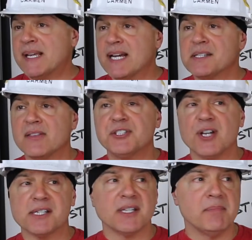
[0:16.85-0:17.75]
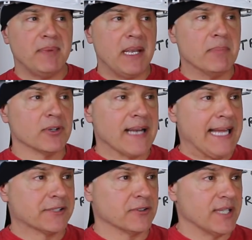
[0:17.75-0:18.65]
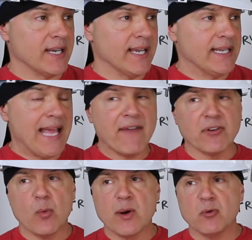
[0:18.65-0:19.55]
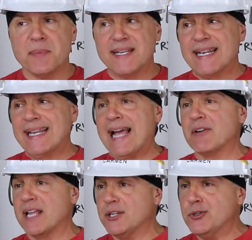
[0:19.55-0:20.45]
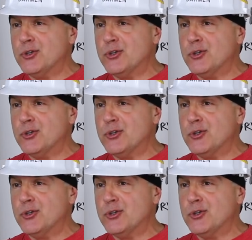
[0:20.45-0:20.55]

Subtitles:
Because of the Justin Bieber concert tonight, everyone will be getting out at